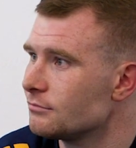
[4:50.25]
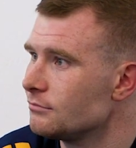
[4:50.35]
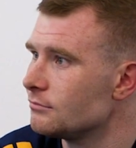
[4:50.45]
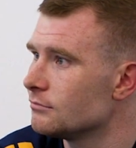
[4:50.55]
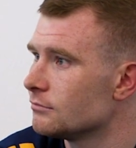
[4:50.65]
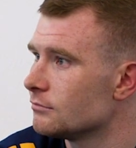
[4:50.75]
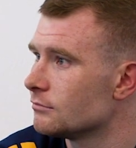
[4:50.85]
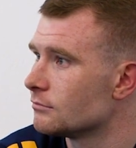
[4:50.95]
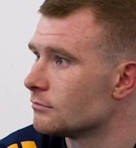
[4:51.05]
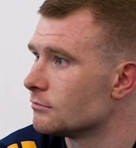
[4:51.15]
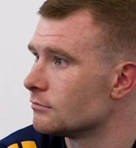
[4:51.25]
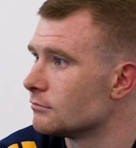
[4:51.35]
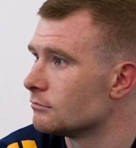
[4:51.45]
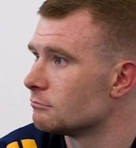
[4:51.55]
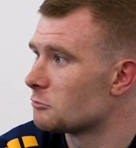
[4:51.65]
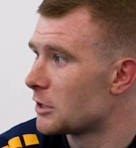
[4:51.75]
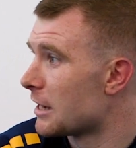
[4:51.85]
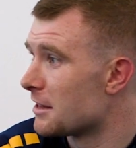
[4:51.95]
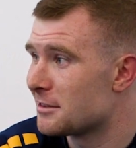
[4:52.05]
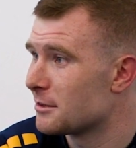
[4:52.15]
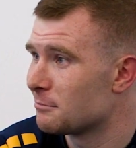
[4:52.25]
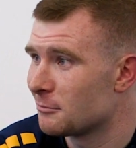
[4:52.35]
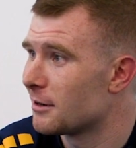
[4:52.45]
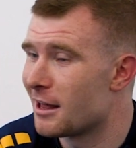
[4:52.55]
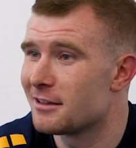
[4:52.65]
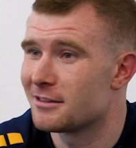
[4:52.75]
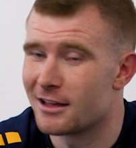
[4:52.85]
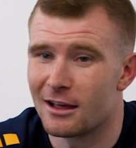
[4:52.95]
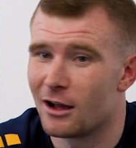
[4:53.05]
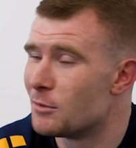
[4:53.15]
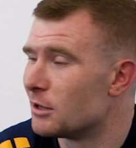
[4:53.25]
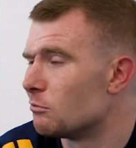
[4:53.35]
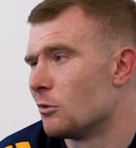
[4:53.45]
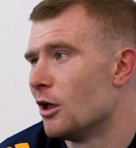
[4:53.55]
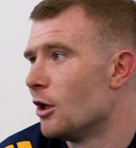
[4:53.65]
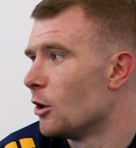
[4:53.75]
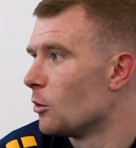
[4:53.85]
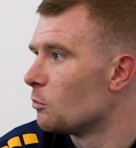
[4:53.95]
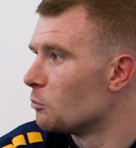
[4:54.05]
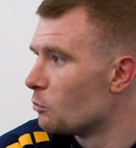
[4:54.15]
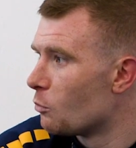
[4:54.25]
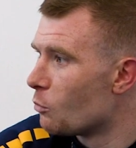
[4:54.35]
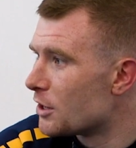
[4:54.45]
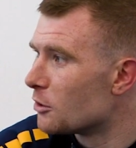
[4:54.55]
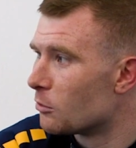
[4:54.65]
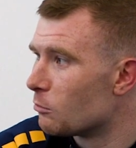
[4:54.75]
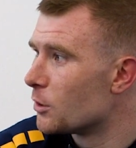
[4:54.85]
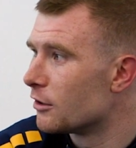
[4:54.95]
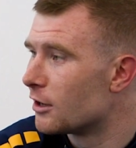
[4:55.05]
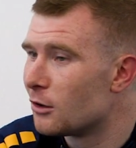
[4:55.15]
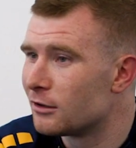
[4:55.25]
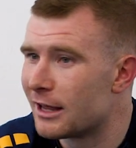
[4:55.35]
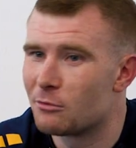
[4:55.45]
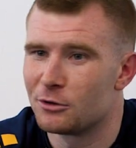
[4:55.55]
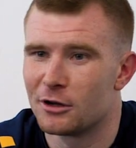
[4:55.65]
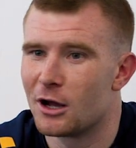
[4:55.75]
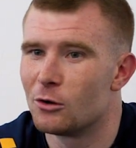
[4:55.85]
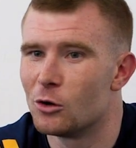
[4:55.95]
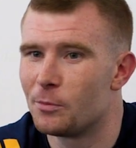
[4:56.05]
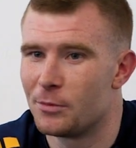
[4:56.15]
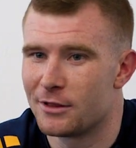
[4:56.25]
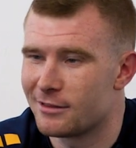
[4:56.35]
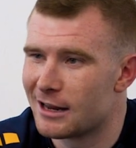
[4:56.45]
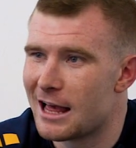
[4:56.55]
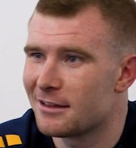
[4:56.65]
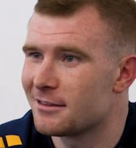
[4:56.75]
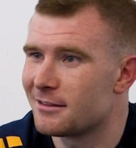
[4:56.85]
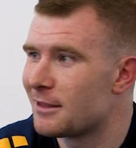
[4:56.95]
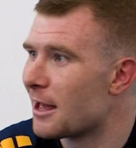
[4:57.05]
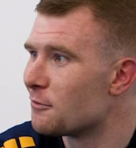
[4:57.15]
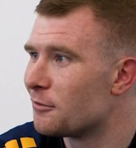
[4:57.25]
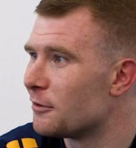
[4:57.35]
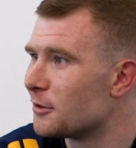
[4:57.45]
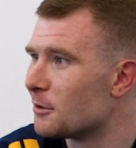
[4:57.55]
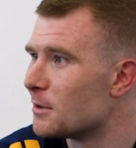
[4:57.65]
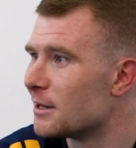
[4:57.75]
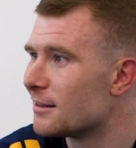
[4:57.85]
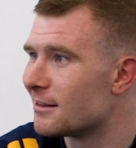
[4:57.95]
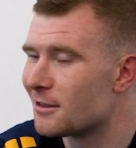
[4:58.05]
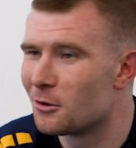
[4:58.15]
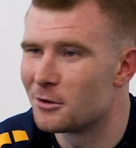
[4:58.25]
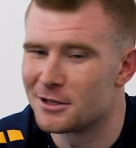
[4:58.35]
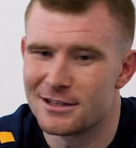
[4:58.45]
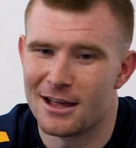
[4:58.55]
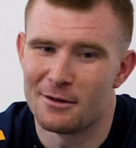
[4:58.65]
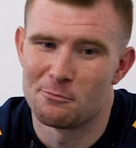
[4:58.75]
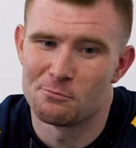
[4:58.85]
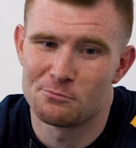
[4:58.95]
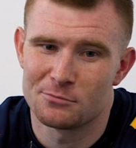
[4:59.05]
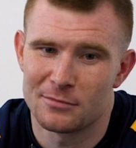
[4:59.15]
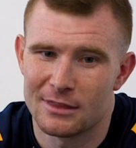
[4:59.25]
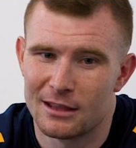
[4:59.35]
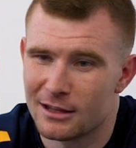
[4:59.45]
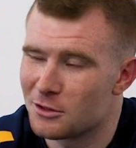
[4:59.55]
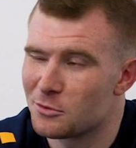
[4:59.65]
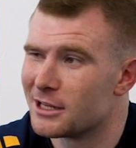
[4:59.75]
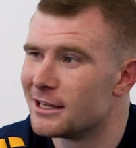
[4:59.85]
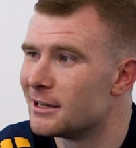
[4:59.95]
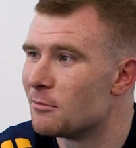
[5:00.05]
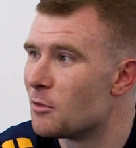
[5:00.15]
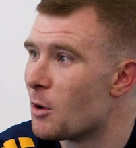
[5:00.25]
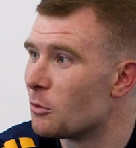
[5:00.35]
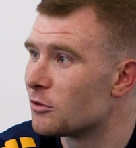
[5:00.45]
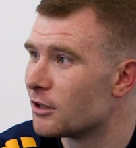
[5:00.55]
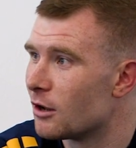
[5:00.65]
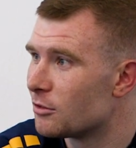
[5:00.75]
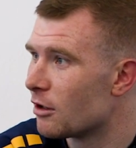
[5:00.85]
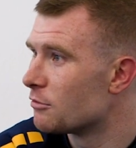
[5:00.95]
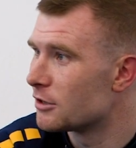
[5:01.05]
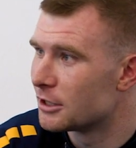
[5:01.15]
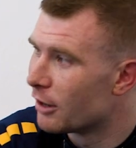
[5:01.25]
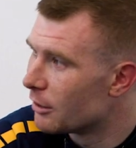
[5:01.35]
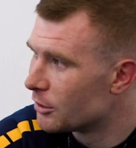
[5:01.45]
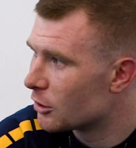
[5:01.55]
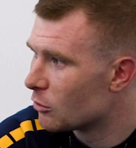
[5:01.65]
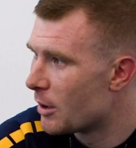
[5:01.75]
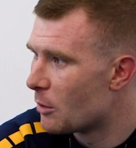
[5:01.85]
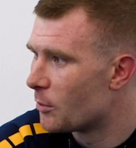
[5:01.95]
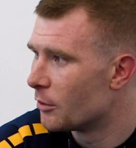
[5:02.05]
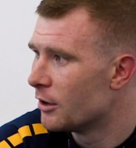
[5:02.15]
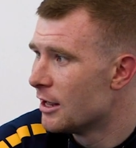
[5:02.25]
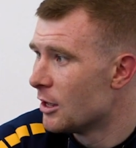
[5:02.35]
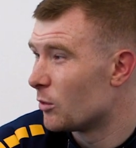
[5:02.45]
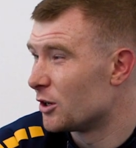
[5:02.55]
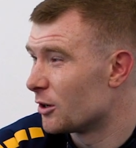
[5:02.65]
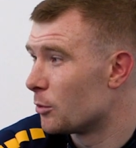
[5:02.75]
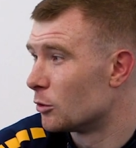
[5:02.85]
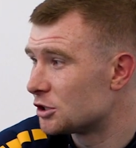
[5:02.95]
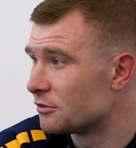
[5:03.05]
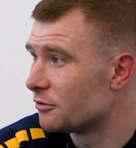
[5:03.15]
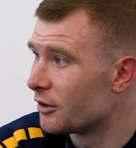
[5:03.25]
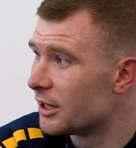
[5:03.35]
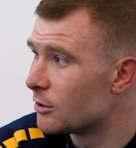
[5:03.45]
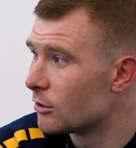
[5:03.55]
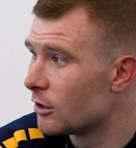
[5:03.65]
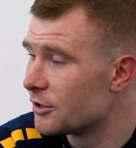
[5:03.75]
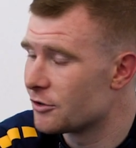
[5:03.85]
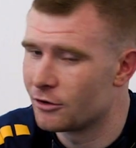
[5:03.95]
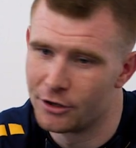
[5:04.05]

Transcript: What do you think of the home crowd? Class, class, yeah. I mean, when you're when you're goal down, when you're goal up, it's the last 10, 15 minutes. It's always um, that's when you need them the most. You know, it's obviously great when you come out, but when you're pushing for an equaliser